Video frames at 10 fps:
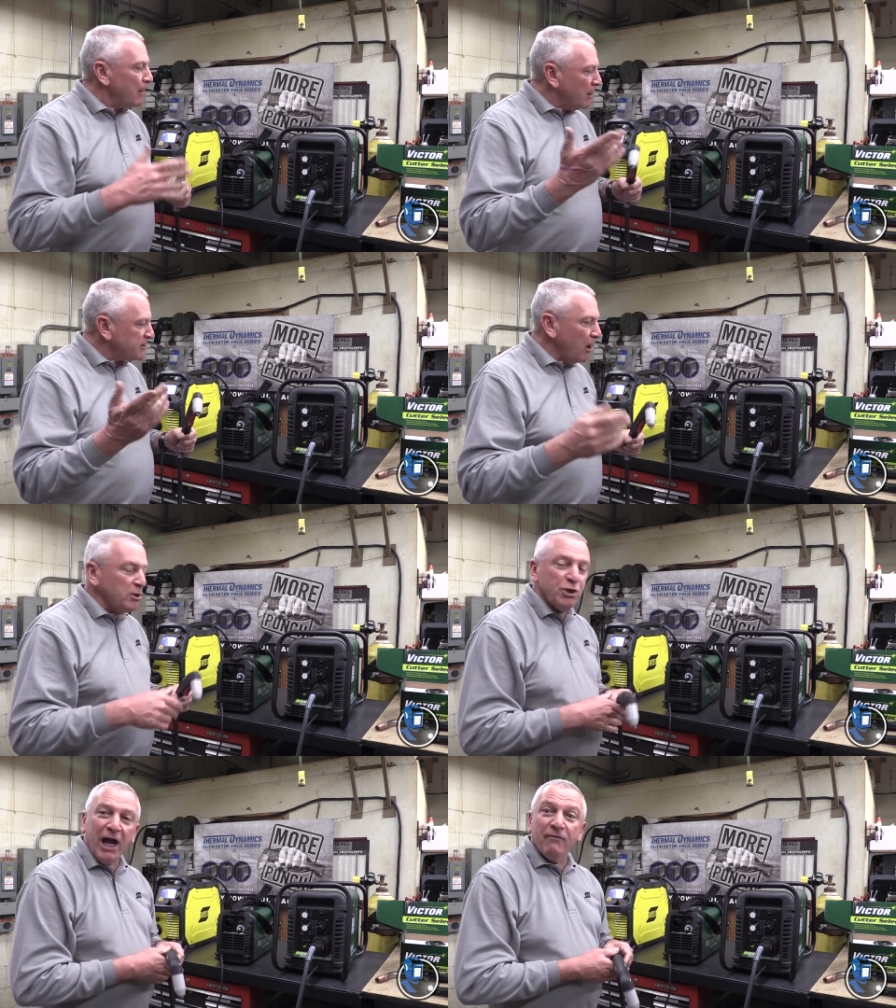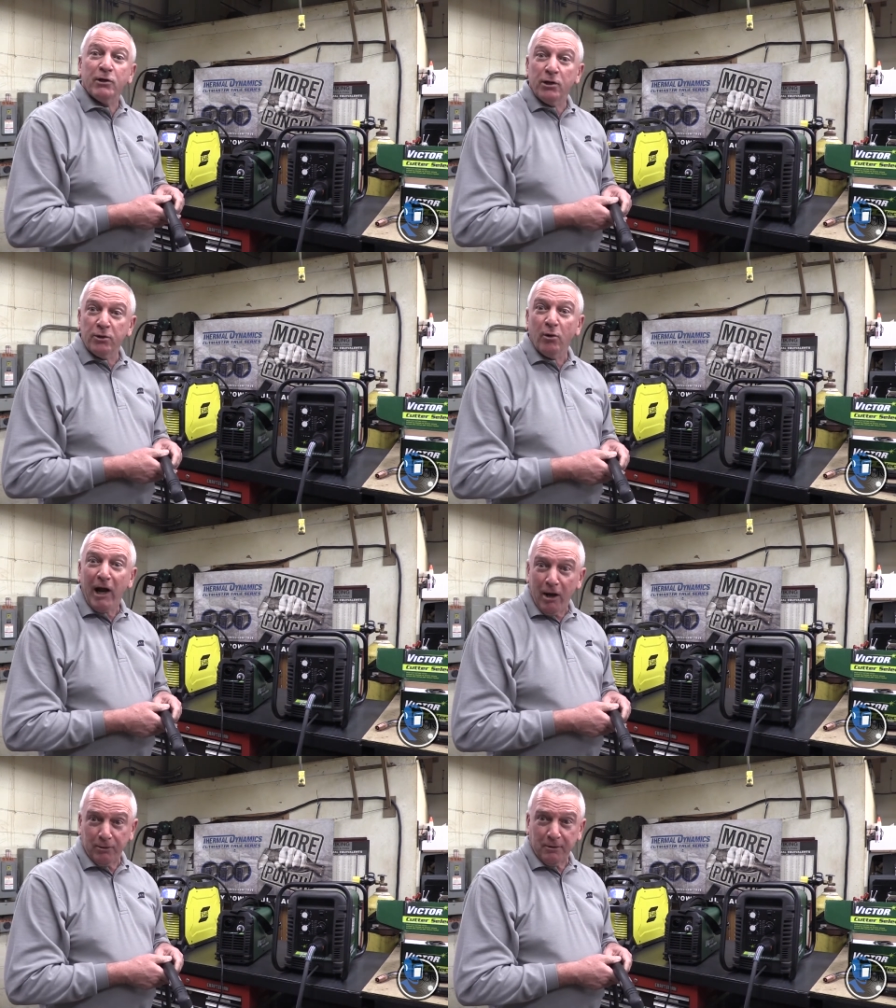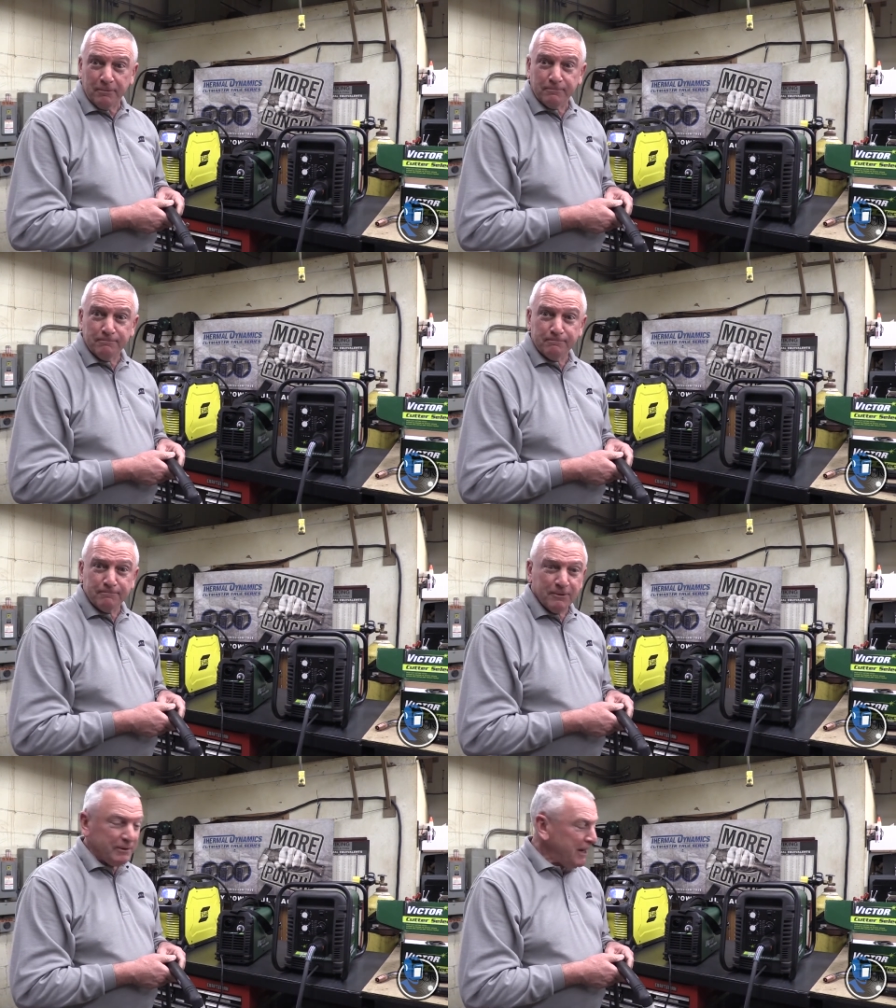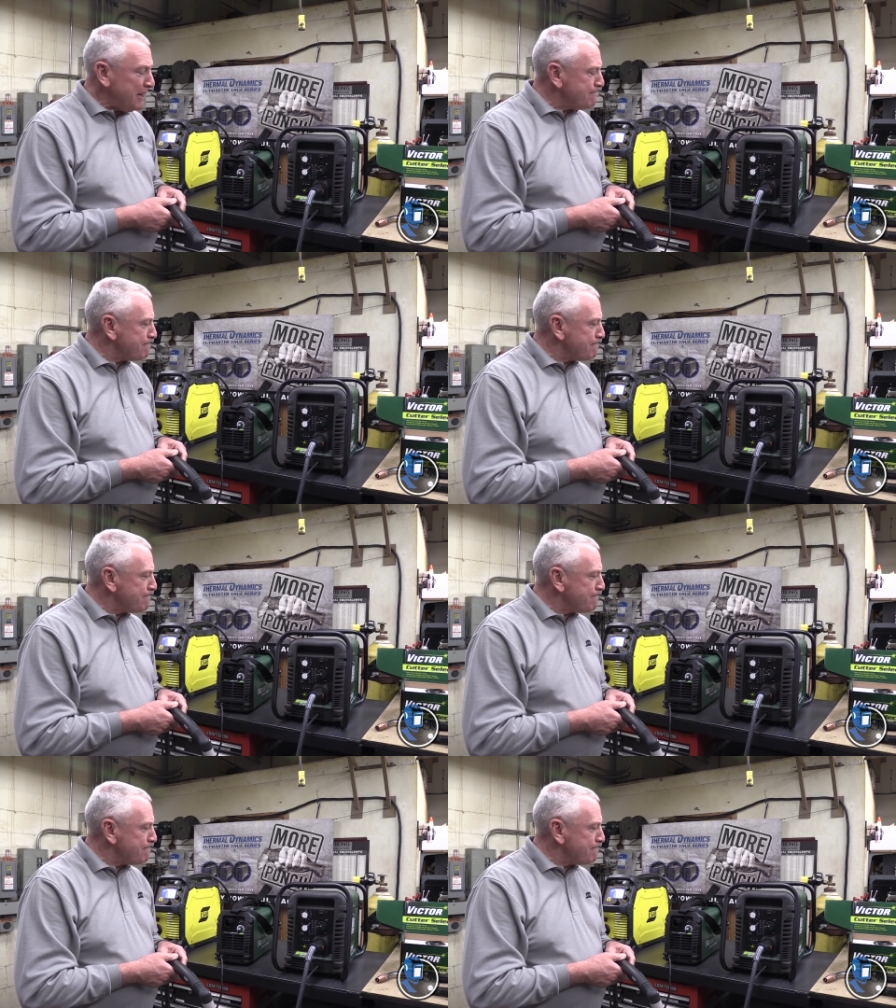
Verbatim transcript: as long as you have a good ground. Okay?